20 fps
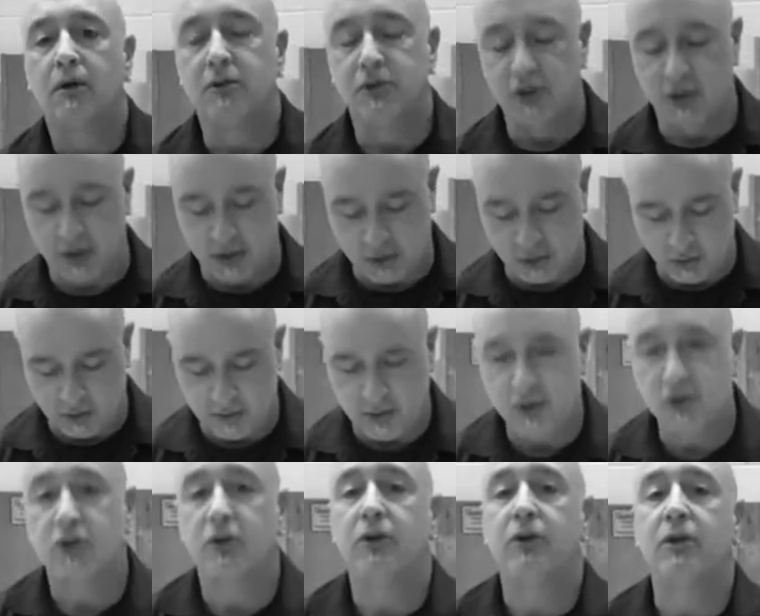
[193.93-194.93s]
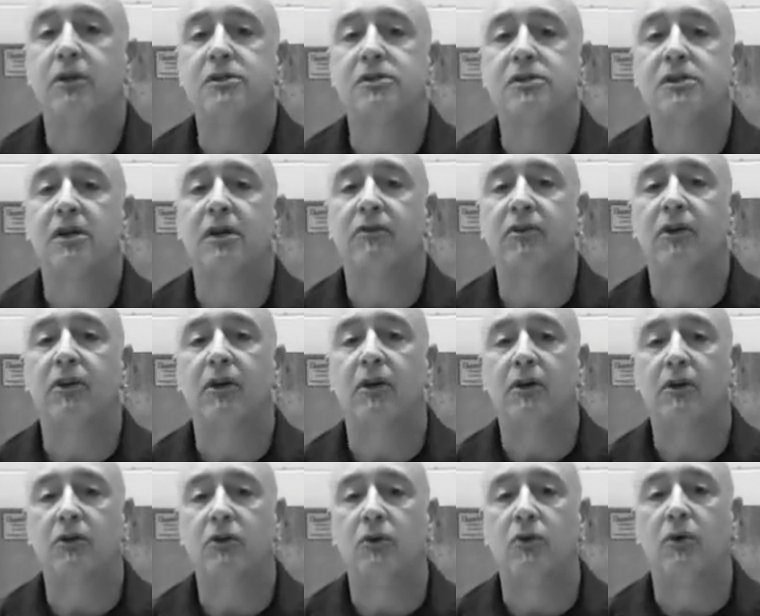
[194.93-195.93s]
just want to make sure you can see
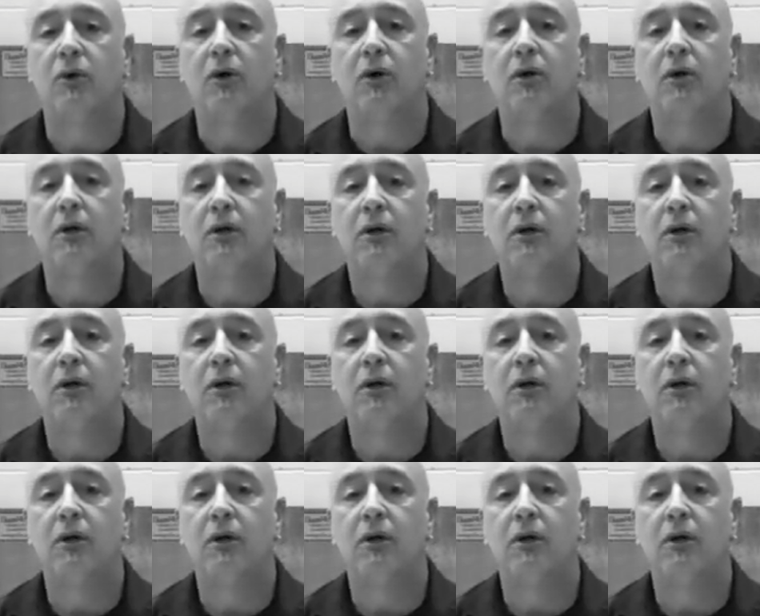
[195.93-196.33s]
everything. Cool.